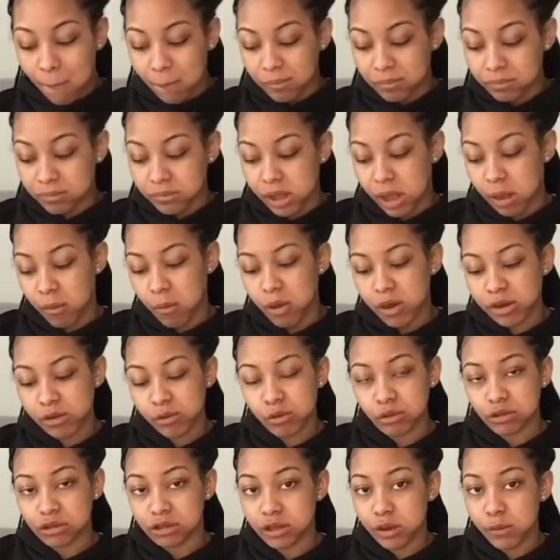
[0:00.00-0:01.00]
I want to do a
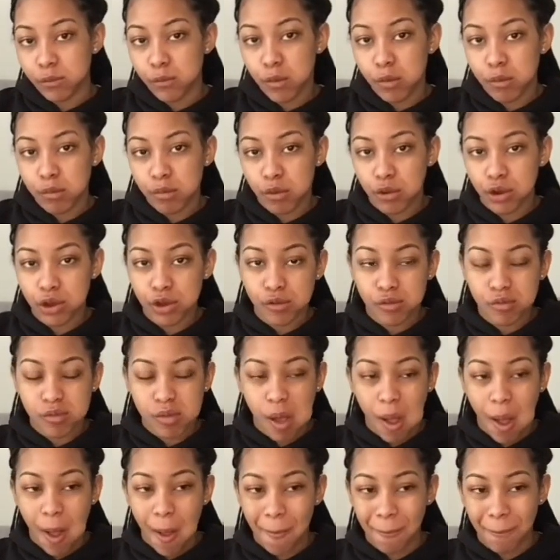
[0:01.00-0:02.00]
seafood boil,
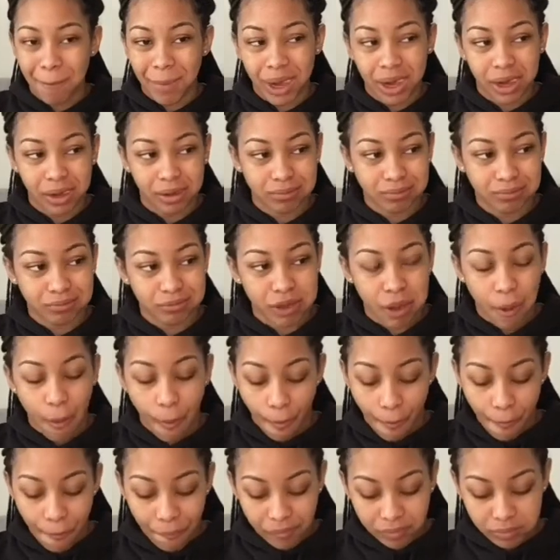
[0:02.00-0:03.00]
but
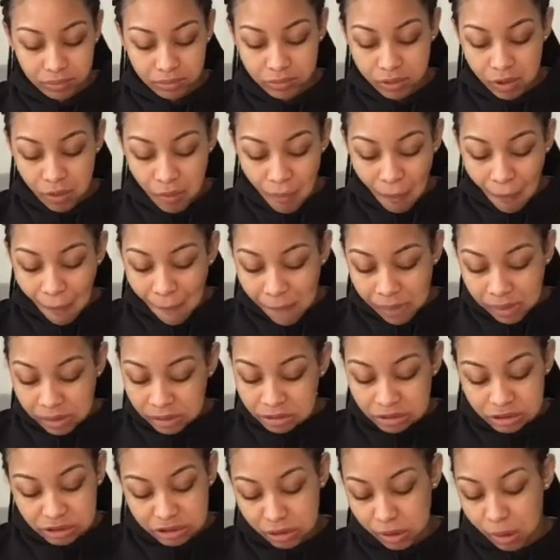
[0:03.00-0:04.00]

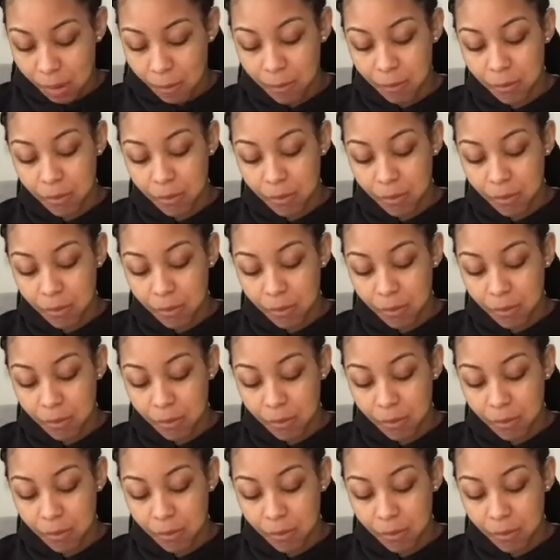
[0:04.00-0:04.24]
see, I don't